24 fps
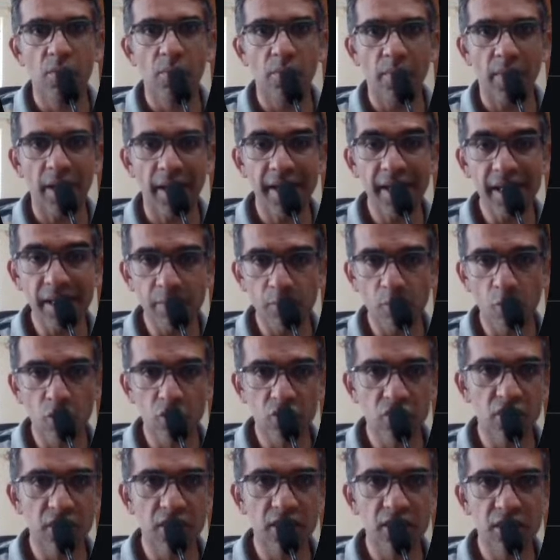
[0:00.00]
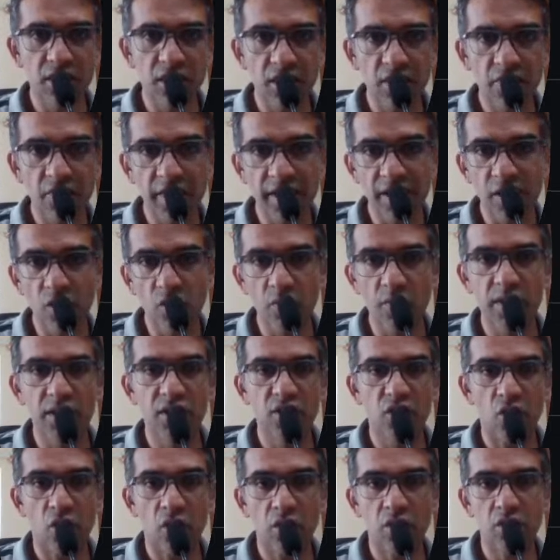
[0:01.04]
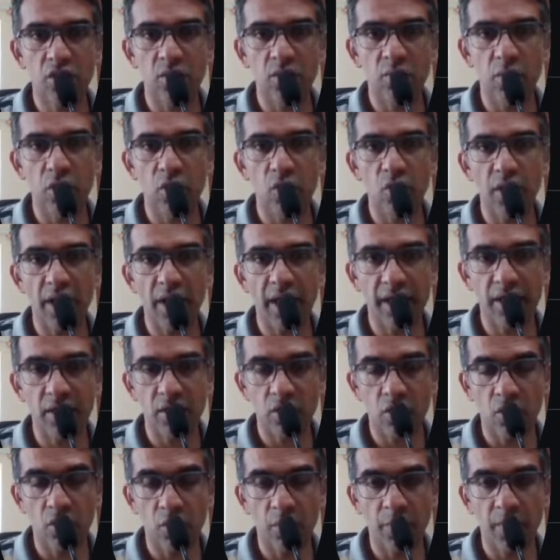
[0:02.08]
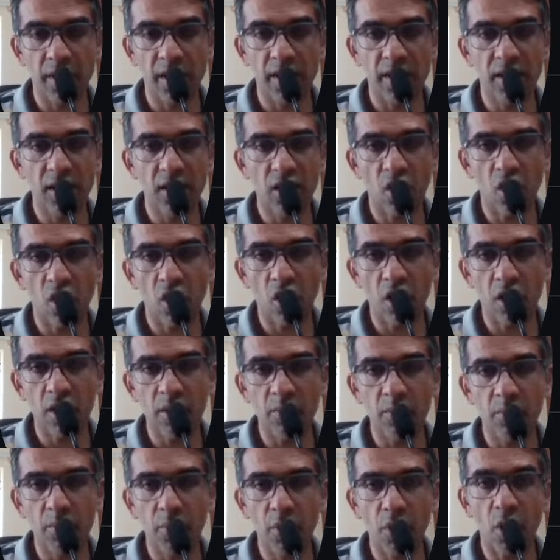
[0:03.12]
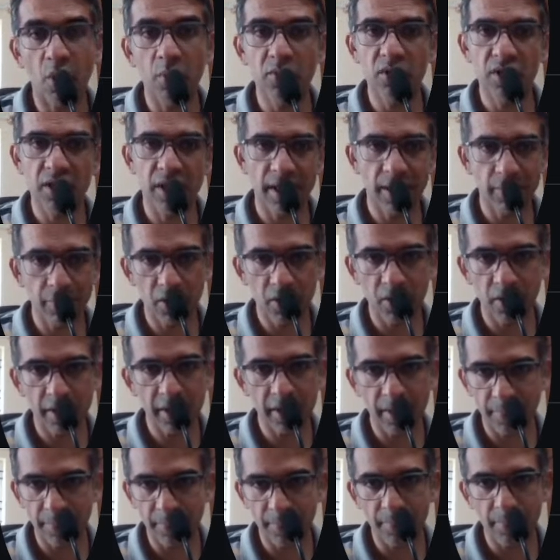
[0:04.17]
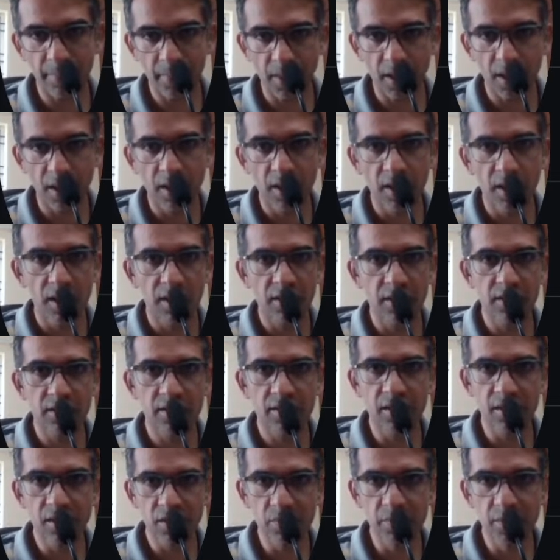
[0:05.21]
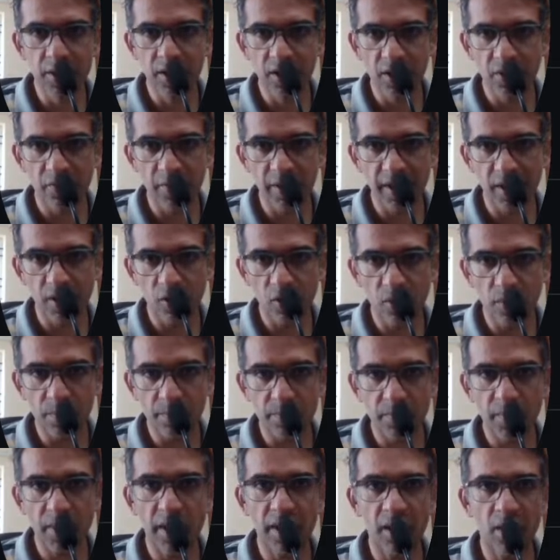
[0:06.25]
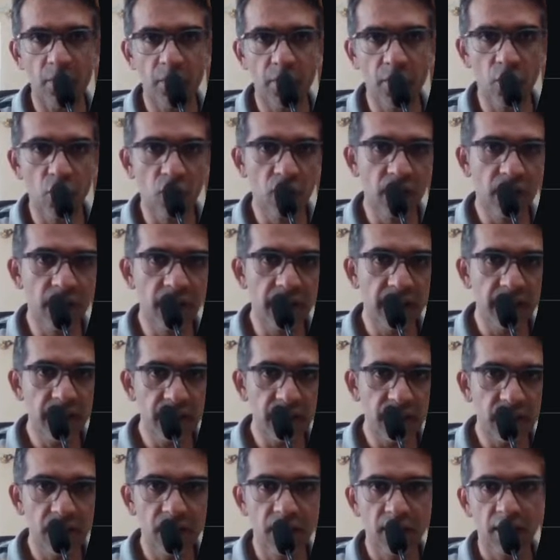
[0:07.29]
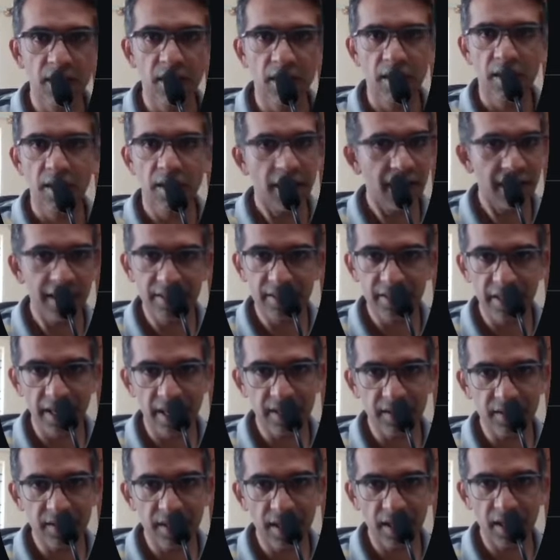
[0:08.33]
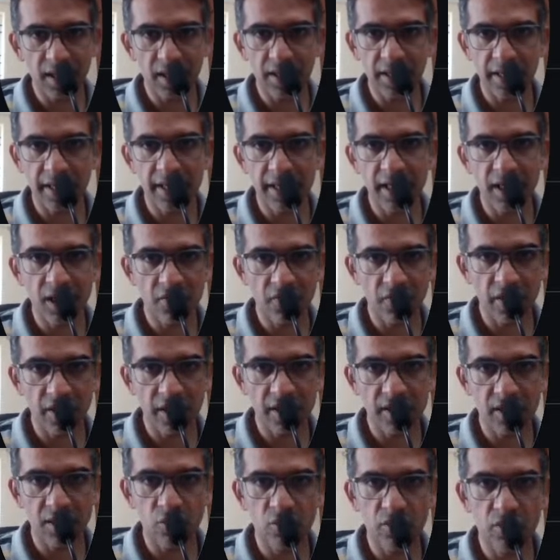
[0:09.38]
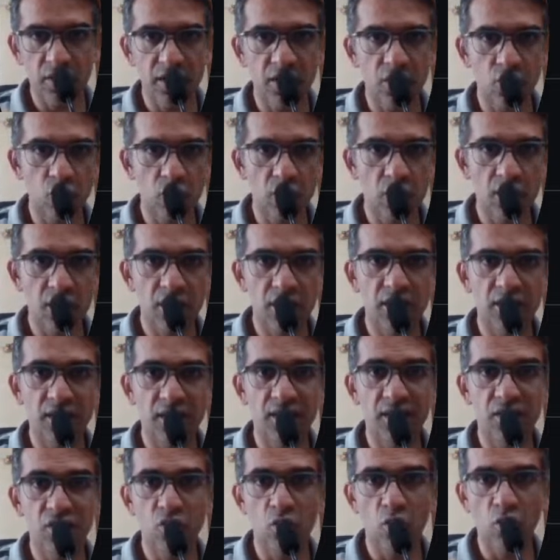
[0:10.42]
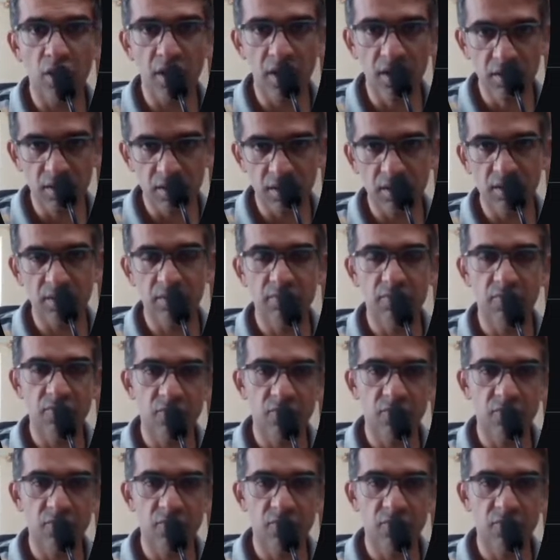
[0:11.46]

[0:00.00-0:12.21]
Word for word: my most recent video which talks about Anthropic Claude prompts library it's a six minute video. I uploaded it. It says there are 95,206 tokens